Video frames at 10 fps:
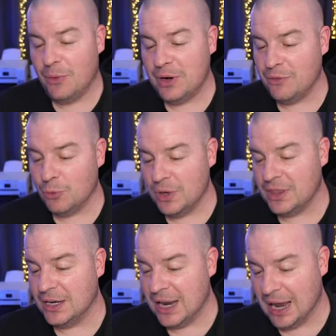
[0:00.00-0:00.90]
won't even
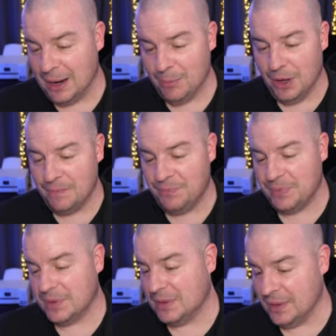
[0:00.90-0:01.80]
read the name, but
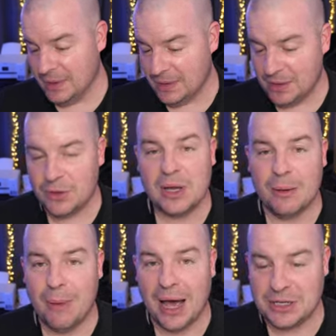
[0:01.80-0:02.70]
you can
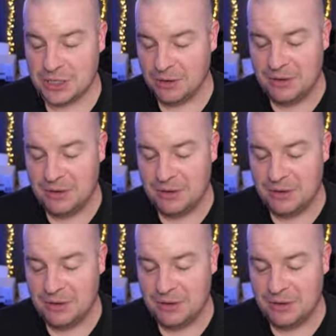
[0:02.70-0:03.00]
imagine